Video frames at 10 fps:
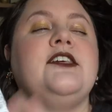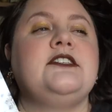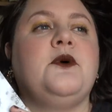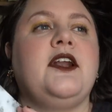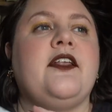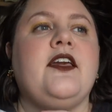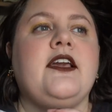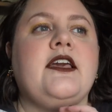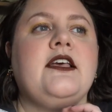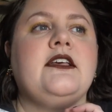this one I
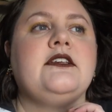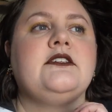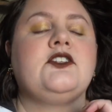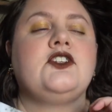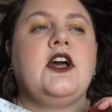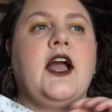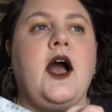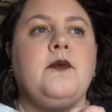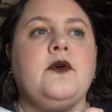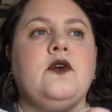think is a
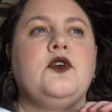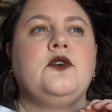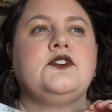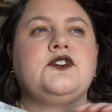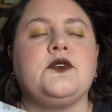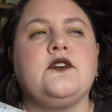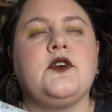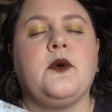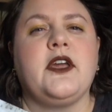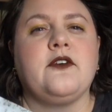couple who is sort of
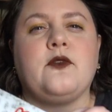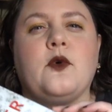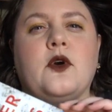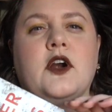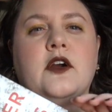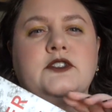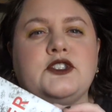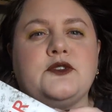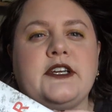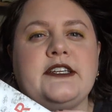going for a
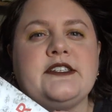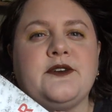retreat